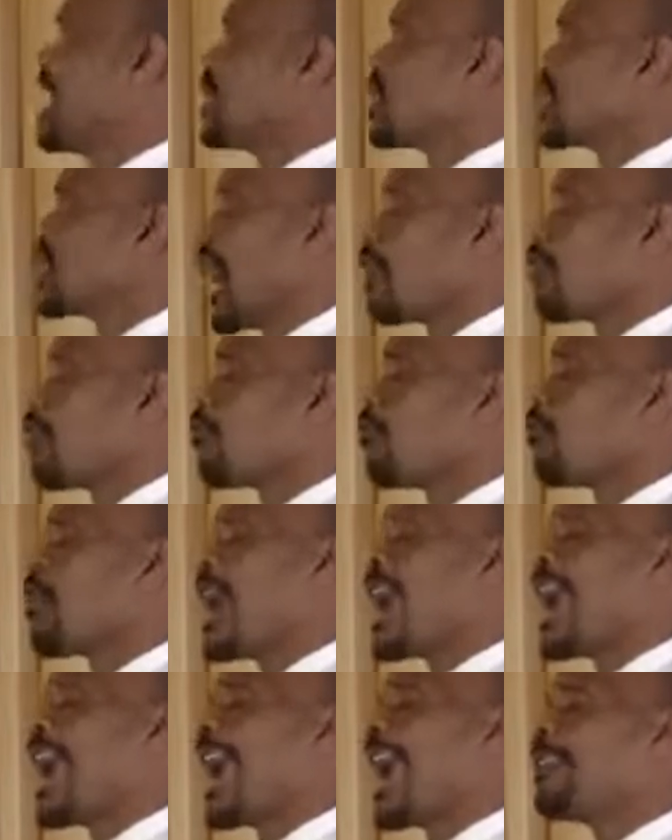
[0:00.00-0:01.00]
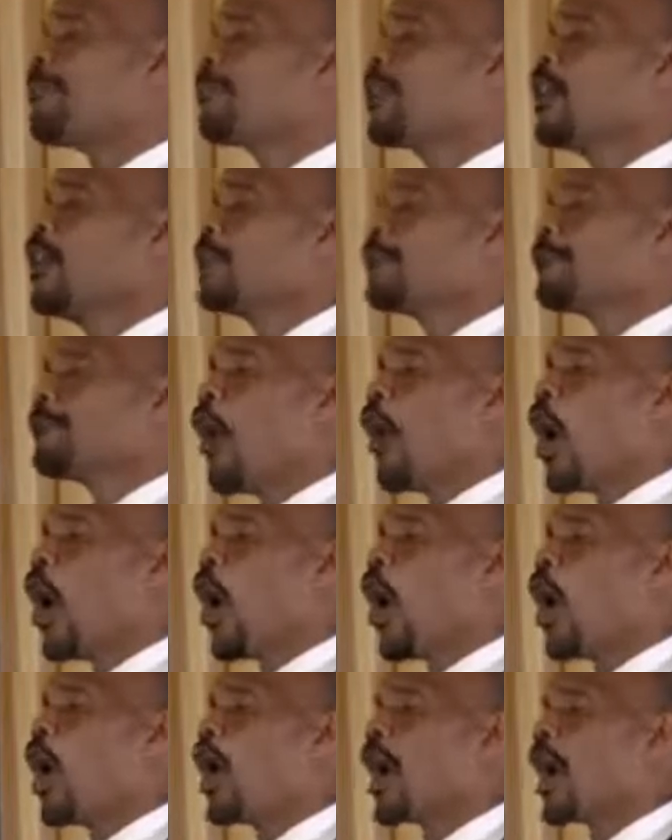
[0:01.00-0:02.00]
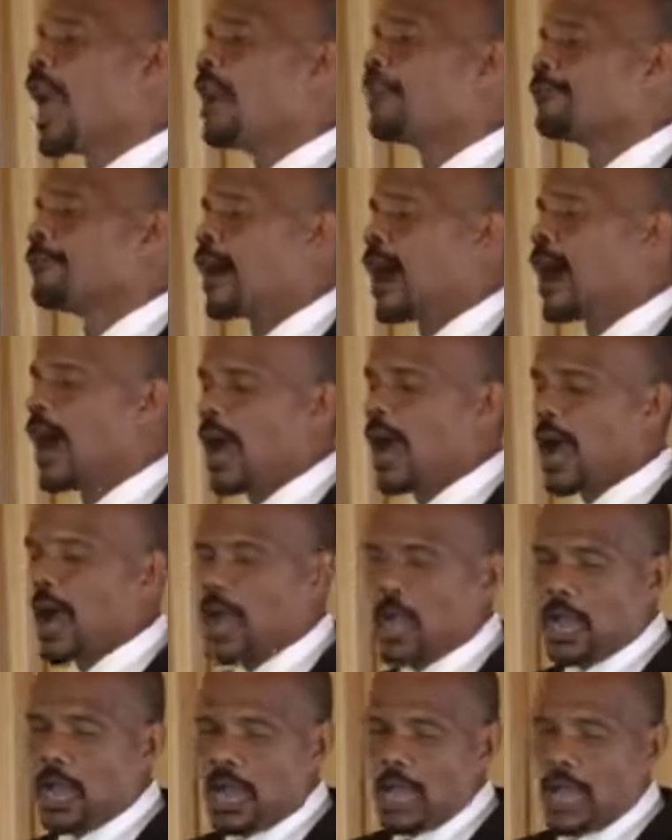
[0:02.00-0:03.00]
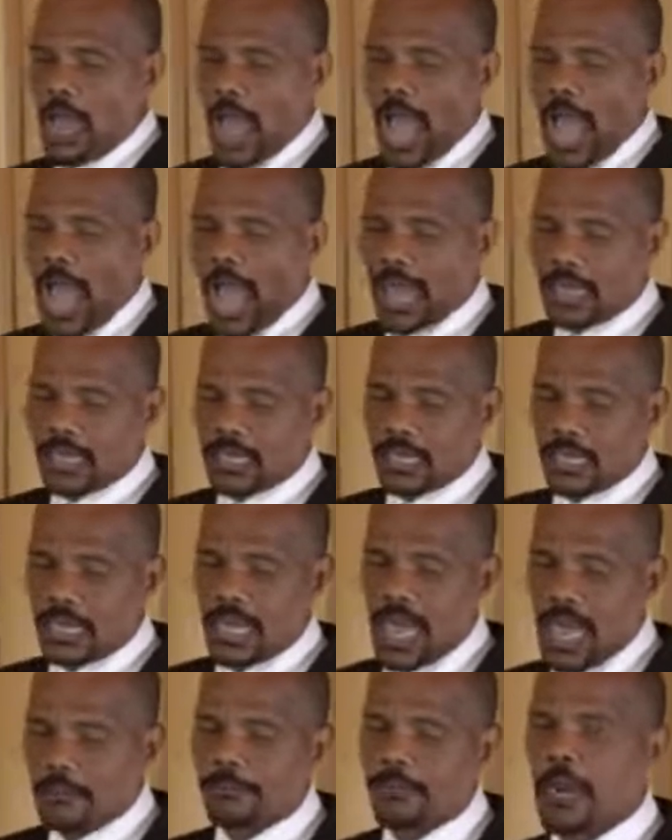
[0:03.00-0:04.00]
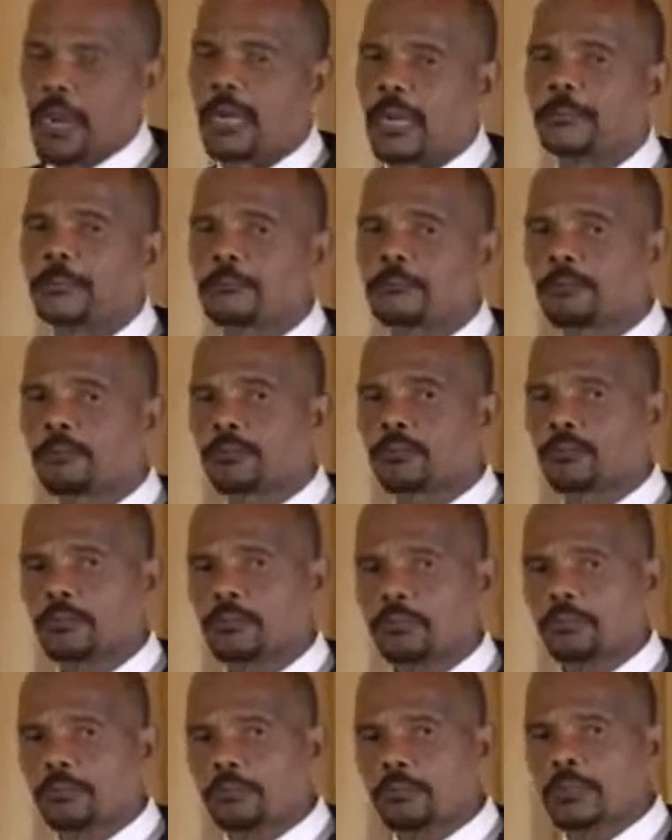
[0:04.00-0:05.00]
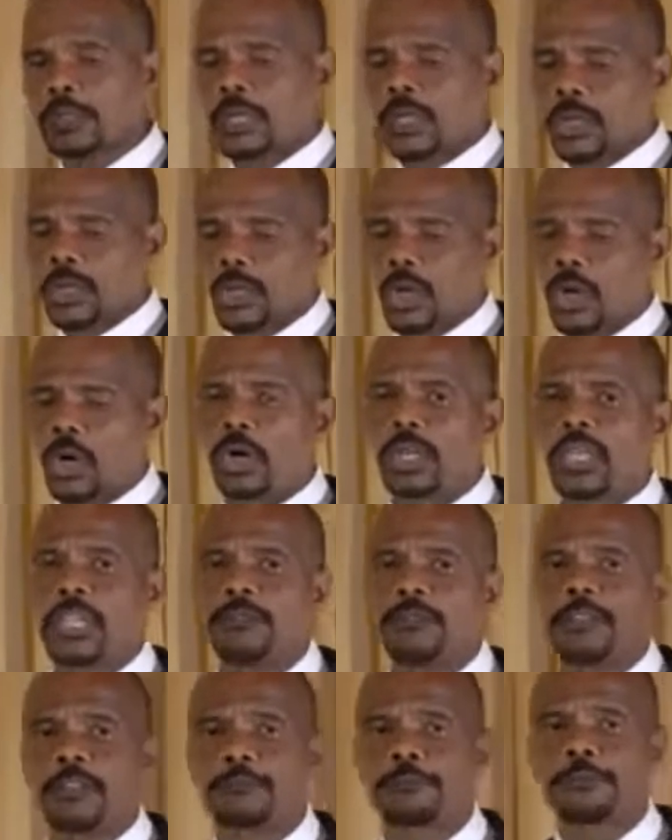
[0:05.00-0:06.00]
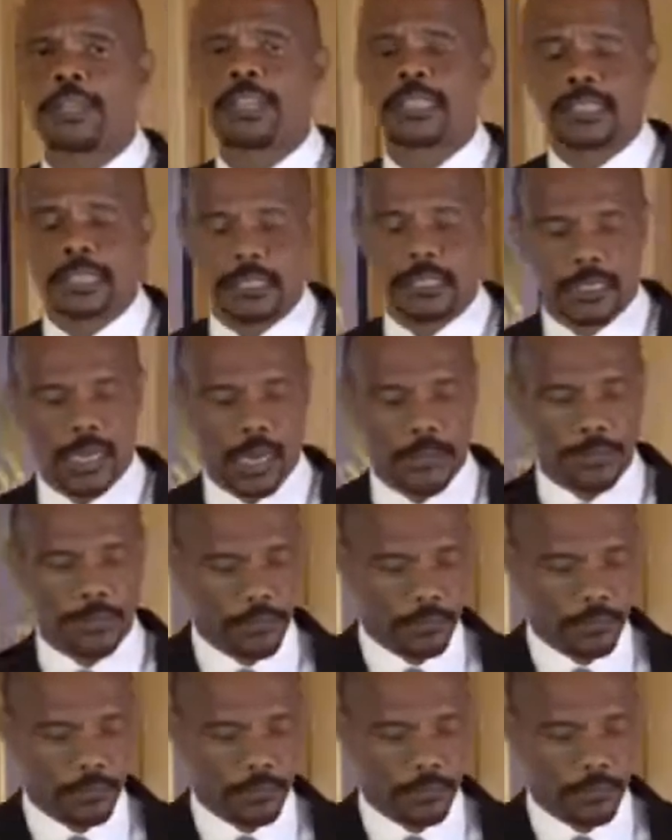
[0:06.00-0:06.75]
shall reign forever and ever you know, even in facing death.